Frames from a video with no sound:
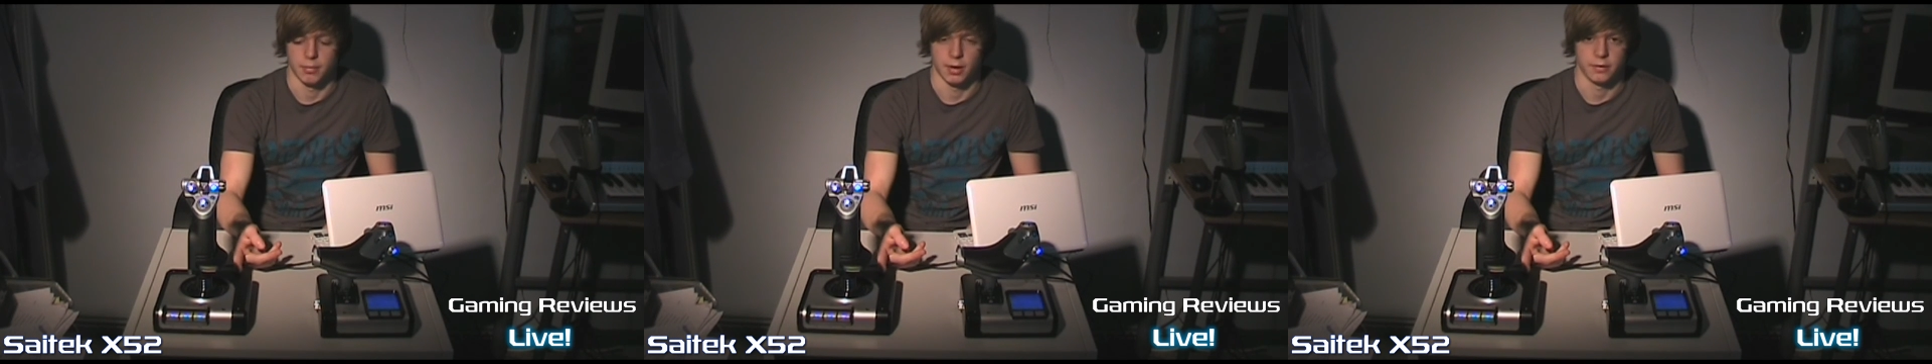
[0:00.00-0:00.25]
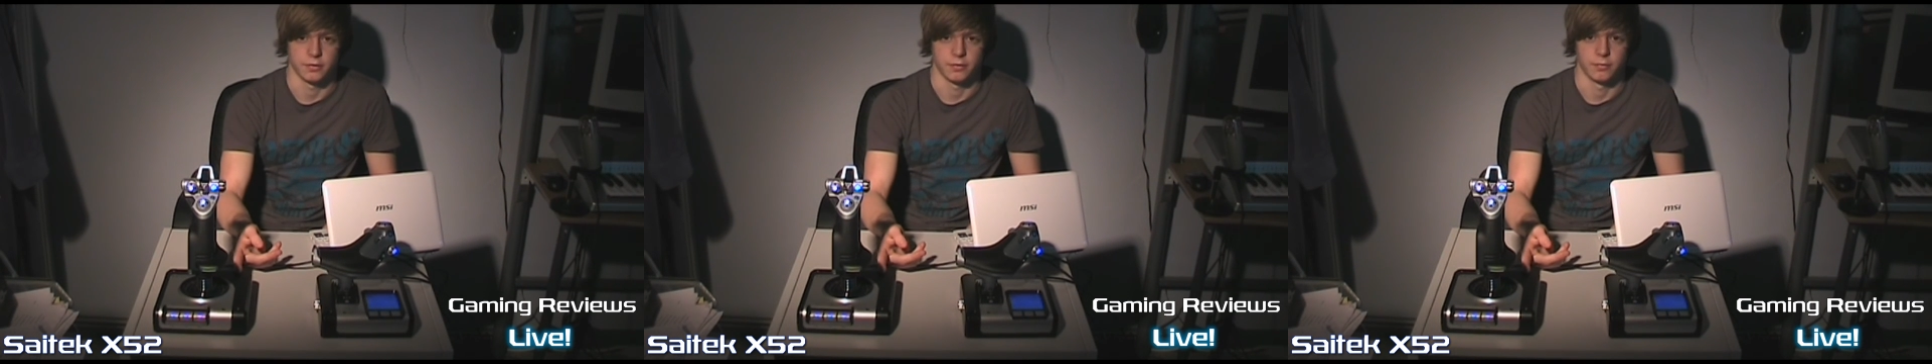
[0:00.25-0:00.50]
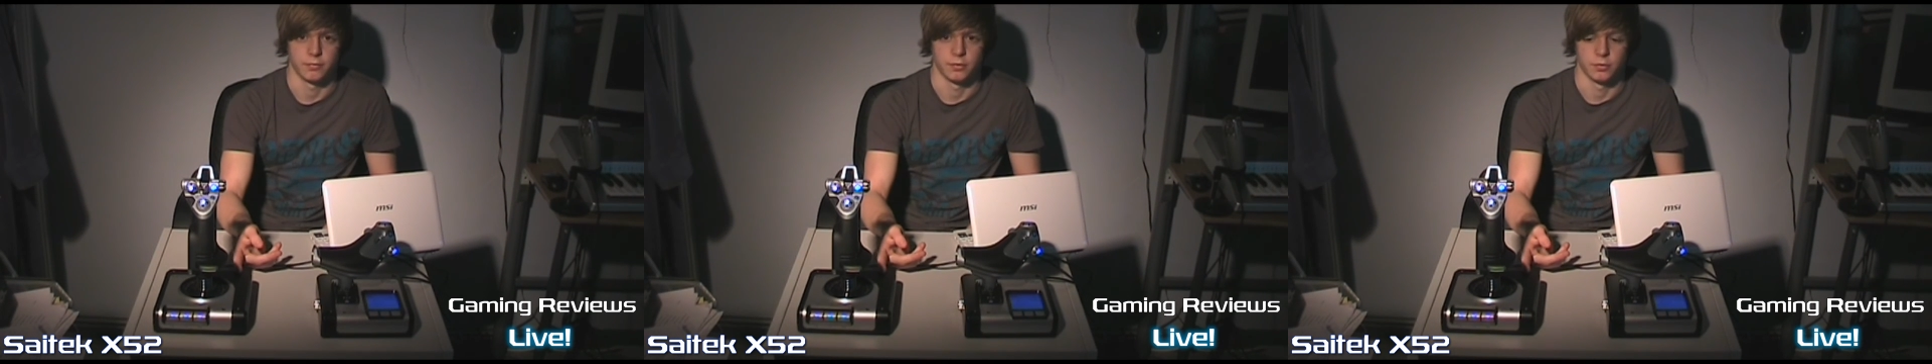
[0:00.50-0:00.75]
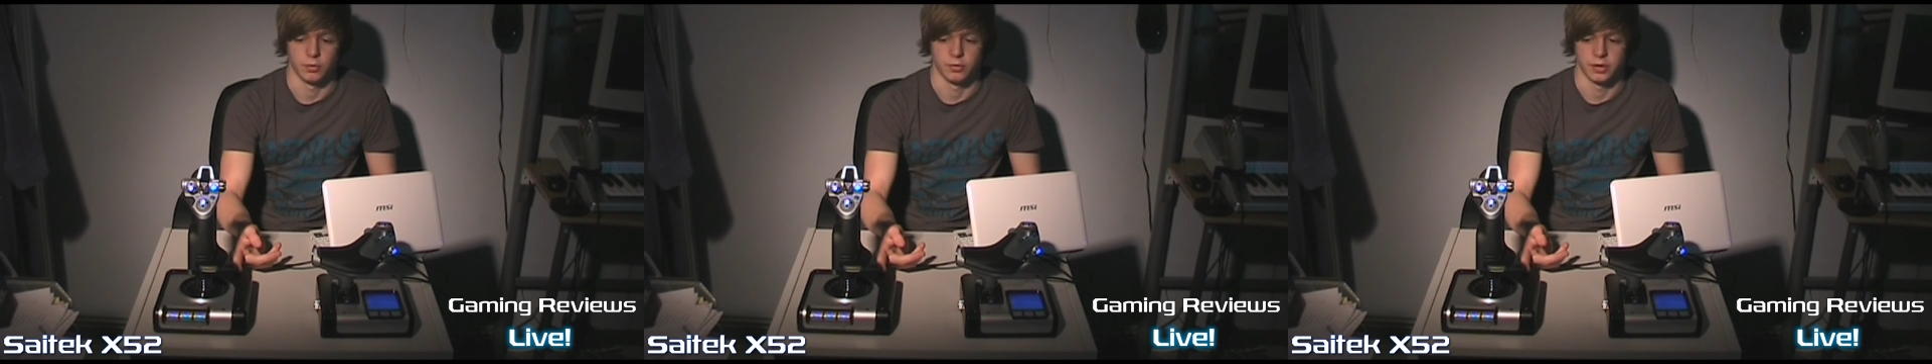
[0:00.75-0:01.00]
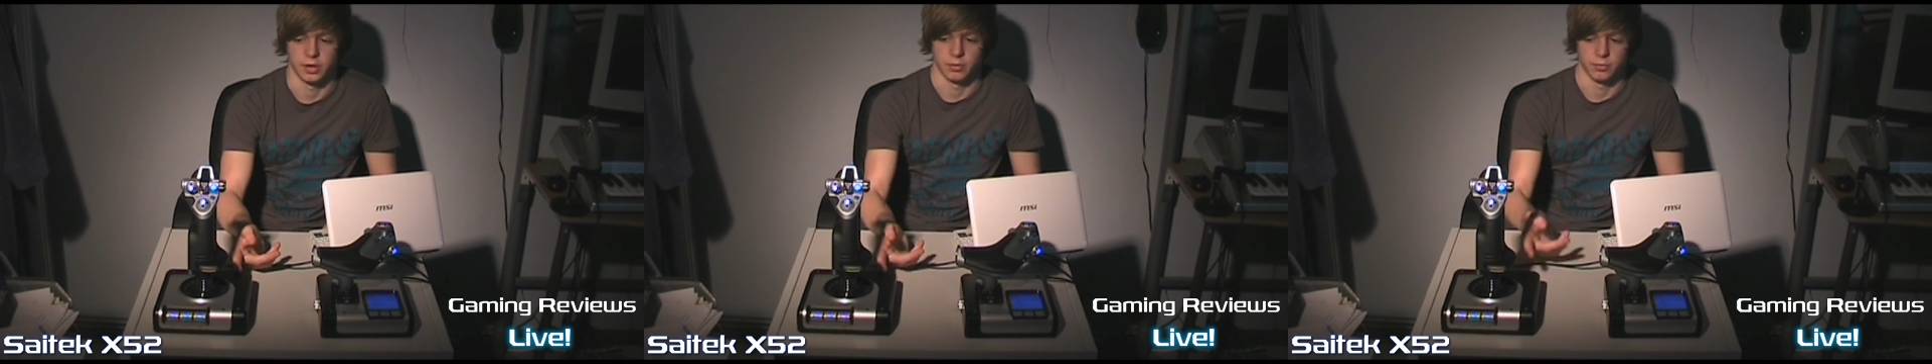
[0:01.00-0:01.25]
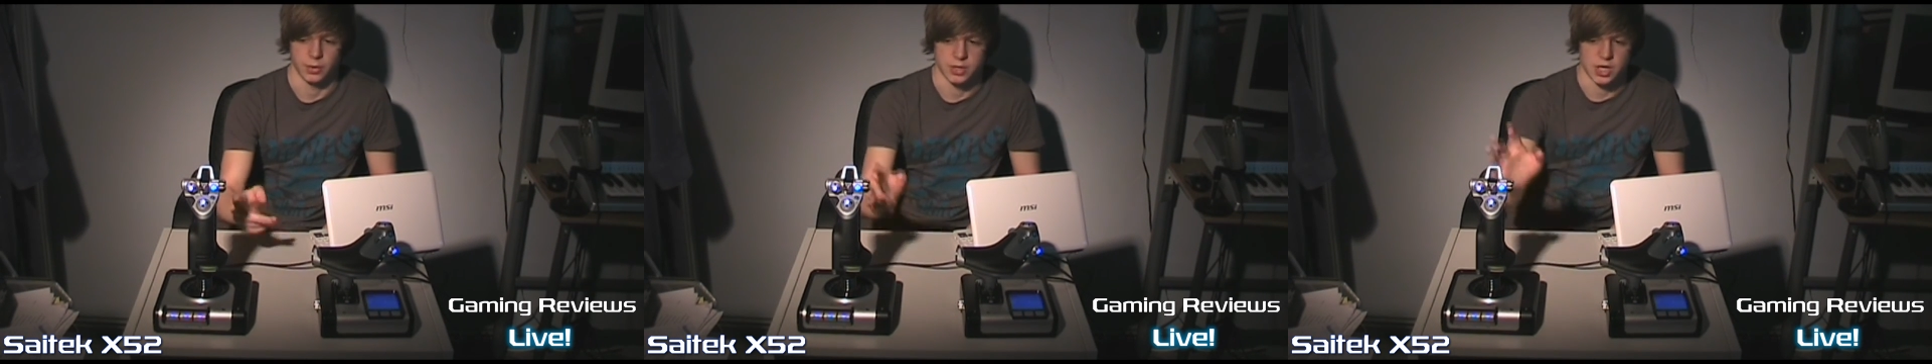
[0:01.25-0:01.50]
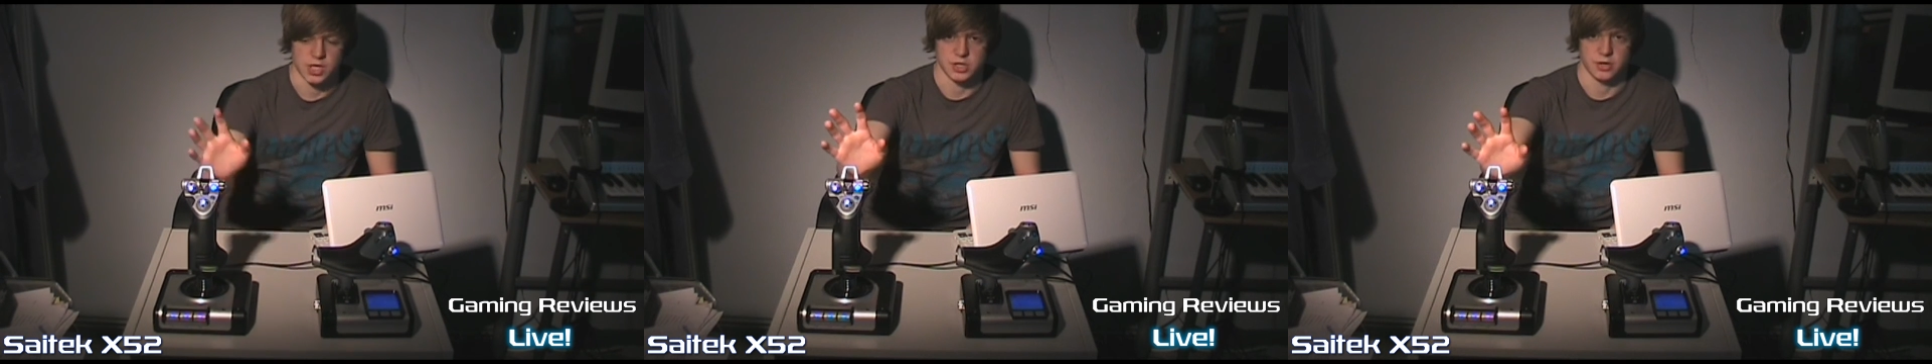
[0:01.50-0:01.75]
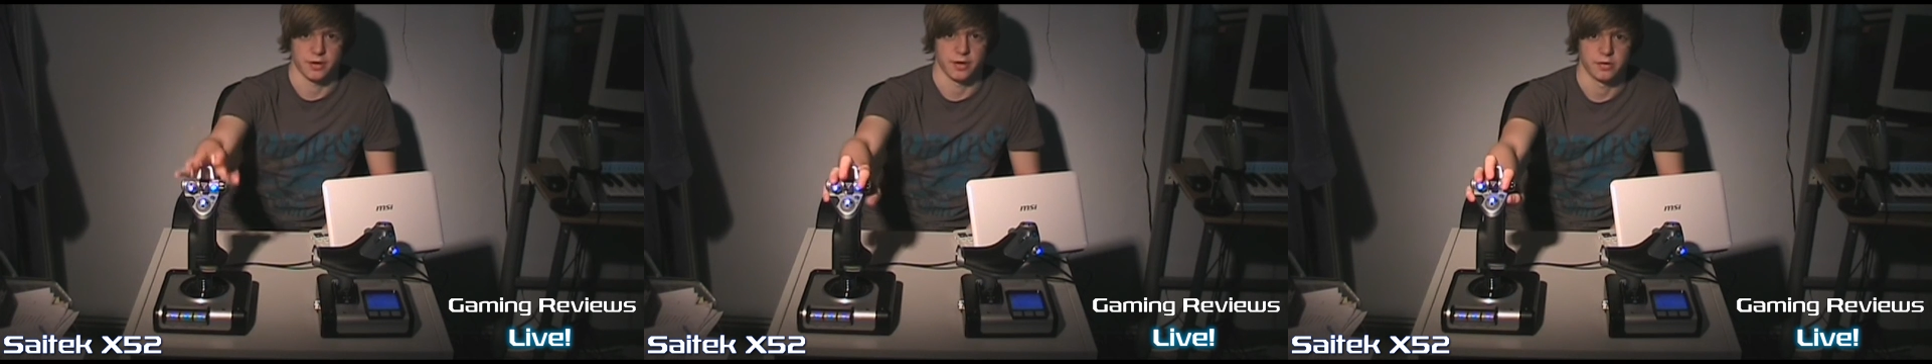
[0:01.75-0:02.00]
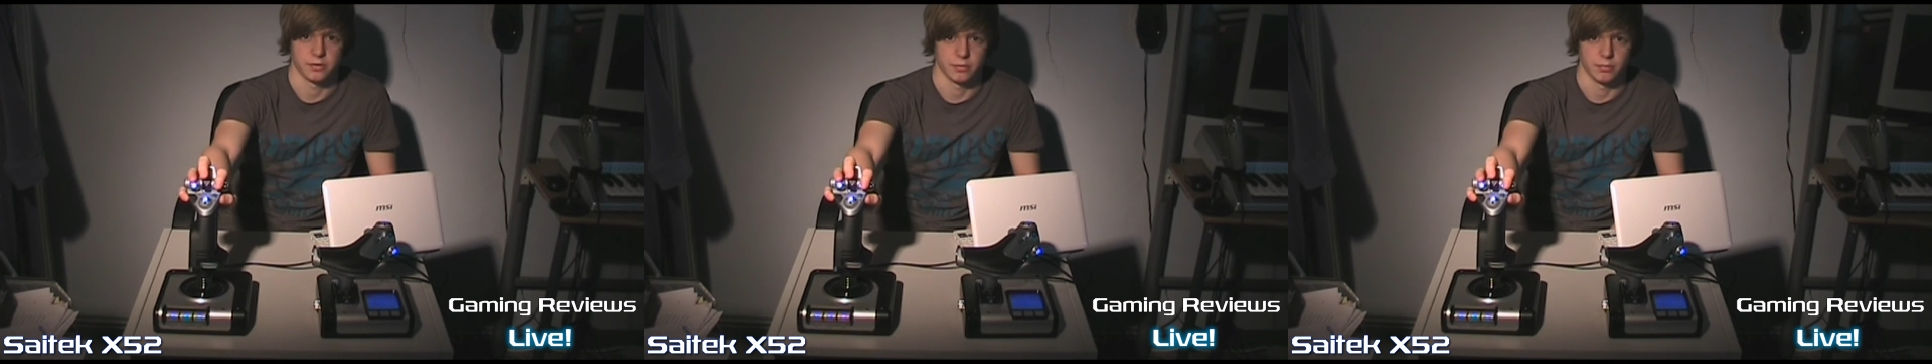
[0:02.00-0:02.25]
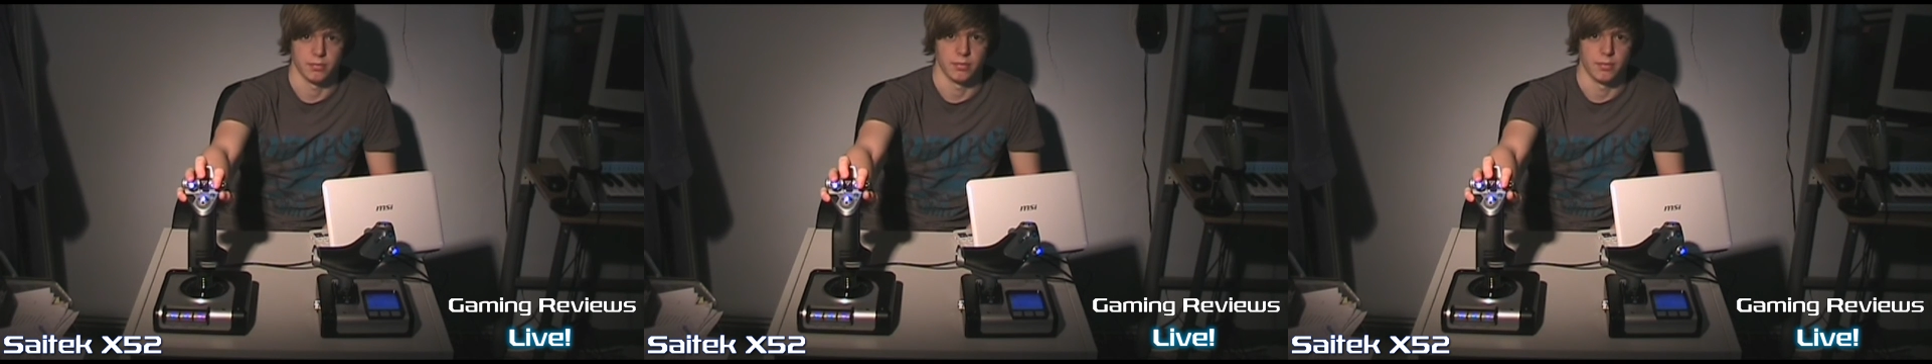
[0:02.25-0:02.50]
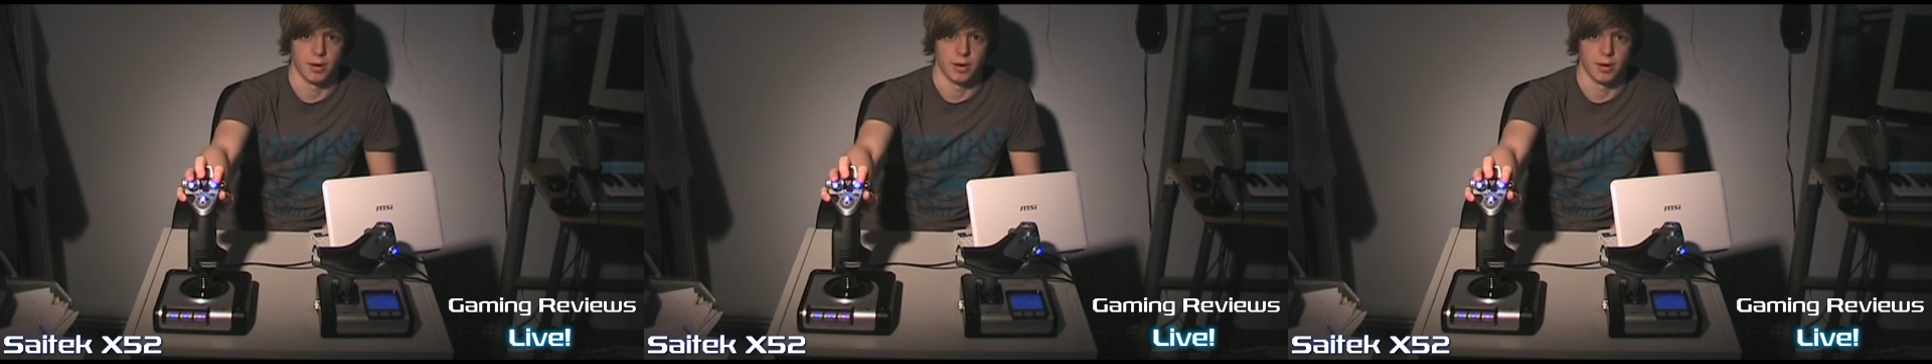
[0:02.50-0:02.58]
Microsoft joystick, and when changed to this,